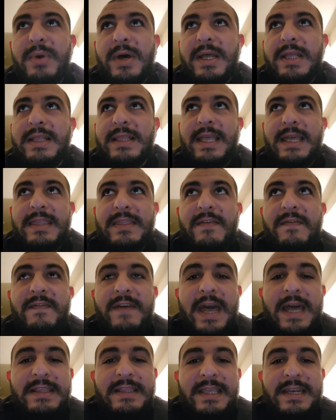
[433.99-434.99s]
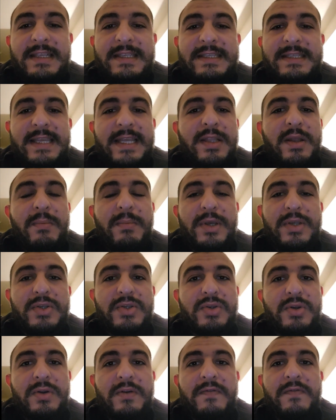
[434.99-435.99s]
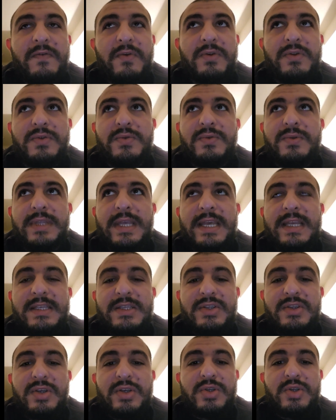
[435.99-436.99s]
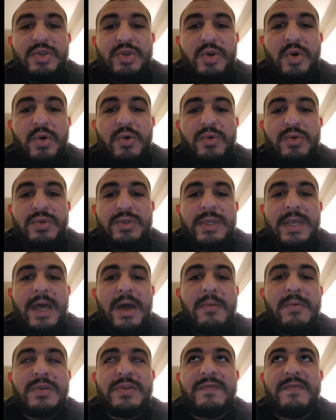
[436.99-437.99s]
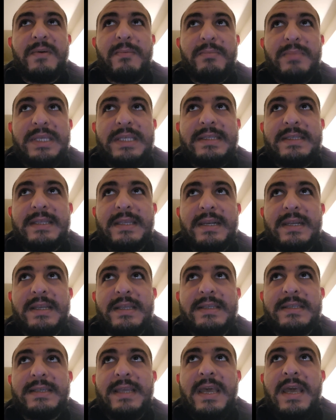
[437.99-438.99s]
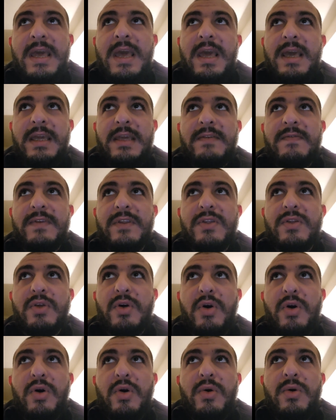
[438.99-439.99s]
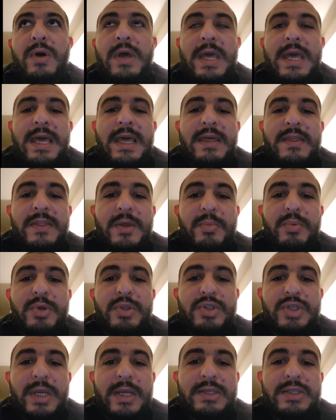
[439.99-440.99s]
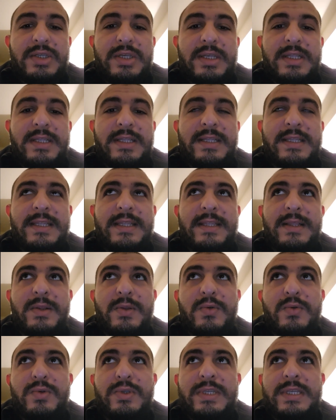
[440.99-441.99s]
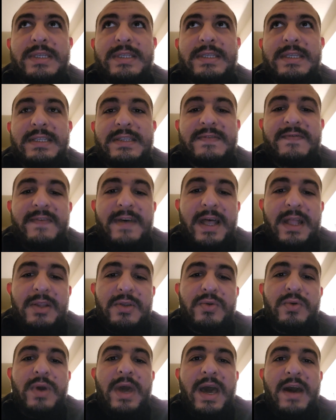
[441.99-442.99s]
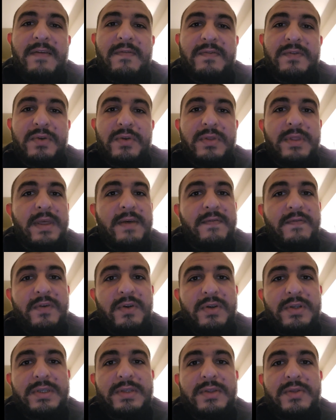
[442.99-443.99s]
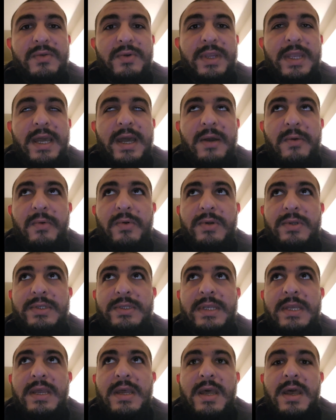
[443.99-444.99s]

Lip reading: But like the fact that it stayed on my shirt for 2 days just shows how much of a beast it is, even though the projection loses its value after the first 3 hours.